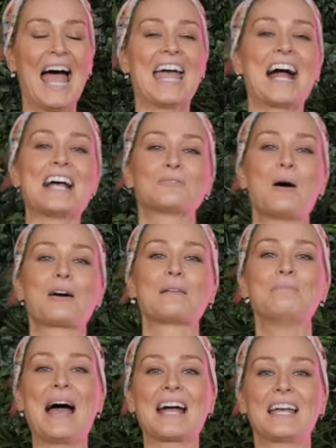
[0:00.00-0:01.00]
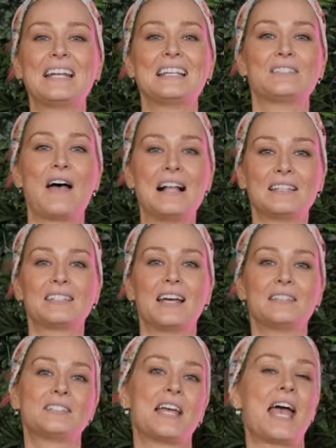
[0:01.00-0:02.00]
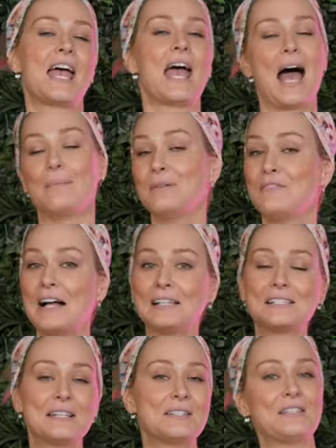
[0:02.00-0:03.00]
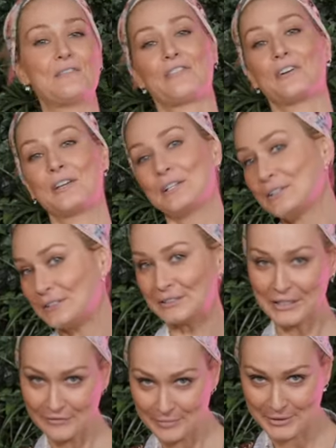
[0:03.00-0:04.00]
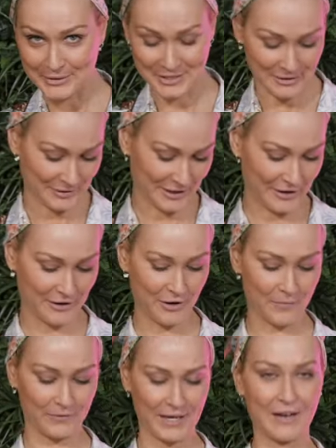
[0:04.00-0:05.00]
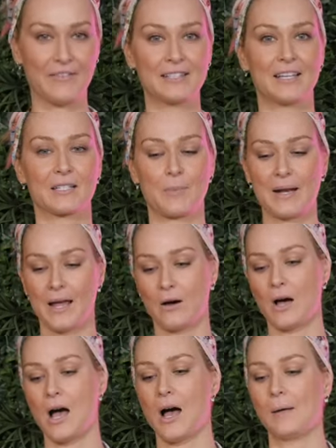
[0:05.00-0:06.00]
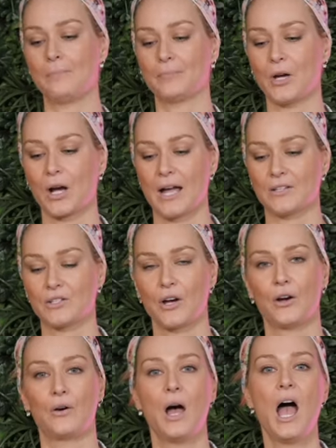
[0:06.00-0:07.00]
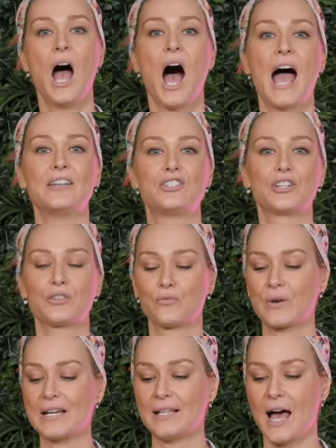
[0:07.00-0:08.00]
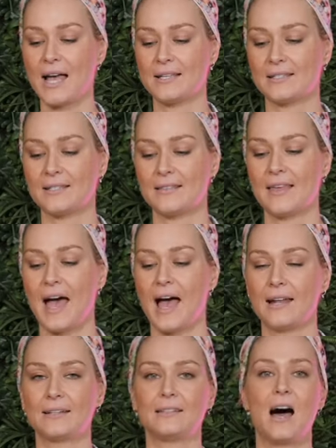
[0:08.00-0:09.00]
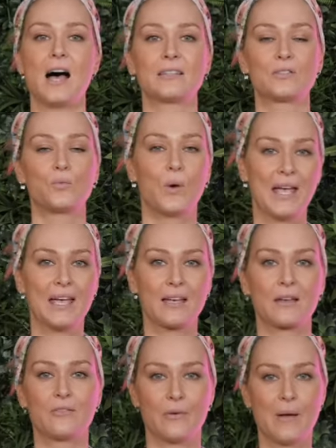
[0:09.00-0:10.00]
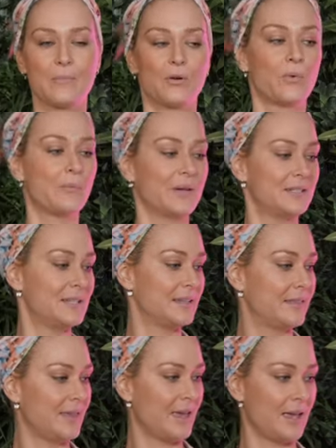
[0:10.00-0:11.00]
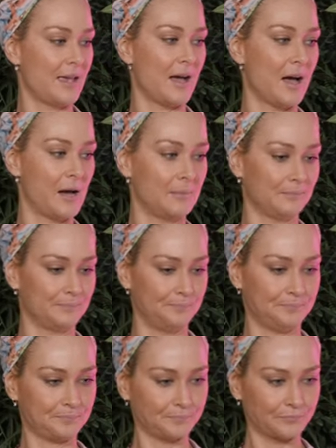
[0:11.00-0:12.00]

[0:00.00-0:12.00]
Hey guys, welcome back. It is Valentine's Day. Happy Valentine's Day for all you little lovebirds out there. Hopefully I've had sex by now. Okay, so I just realized that last week, remember when we did the, what